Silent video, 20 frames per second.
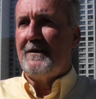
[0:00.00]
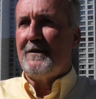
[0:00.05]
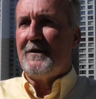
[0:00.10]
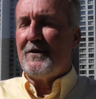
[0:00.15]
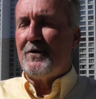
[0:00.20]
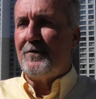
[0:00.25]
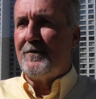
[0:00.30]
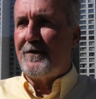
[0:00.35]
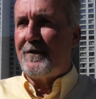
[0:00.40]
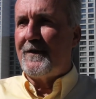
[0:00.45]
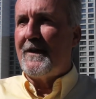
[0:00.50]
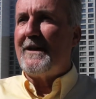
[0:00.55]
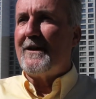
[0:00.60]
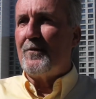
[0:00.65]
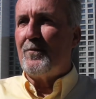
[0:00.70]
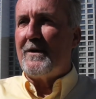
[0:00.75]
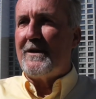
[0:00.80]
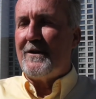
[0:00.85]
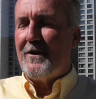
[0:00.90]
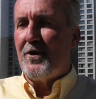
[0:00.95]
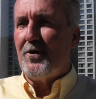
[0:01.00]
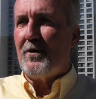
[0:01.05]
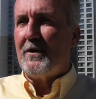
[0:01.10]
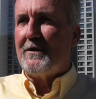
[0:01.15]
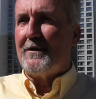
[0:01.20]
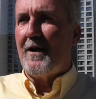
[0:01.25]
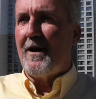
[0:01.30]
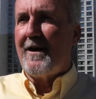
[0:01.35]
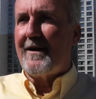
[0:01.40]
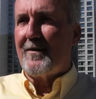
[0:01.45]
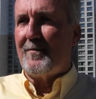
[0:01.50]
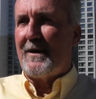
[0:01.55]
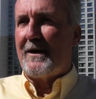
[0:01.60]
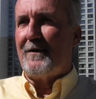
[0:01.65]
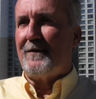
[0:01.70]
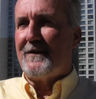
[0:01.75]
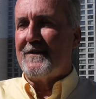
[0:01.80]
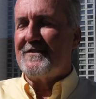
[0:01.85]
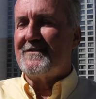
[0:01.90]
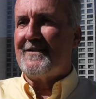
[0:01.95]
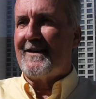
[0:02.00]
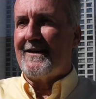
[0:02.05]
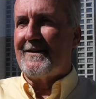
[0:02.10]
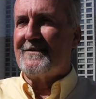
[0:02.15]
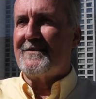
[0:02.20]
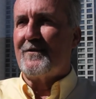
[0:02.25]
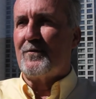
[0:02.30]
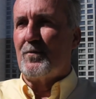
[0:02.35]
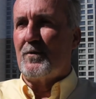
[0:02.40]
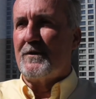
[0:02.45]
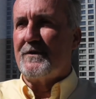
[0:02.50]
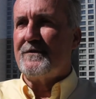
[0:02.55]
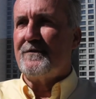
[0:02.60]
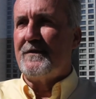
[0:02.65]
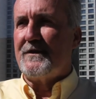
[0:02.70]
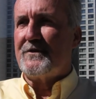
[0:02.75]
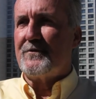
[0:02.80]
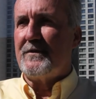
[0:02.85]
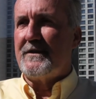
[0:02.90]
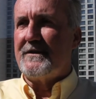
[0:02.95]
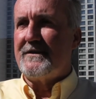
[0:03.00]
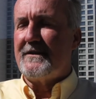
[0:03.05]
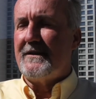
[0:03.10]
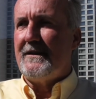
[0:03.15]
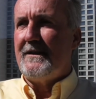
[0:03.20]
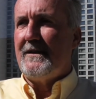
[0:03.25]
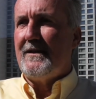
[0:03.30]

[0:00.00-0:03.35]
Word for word: you'd think we know a lot about the status of the world's fisheries.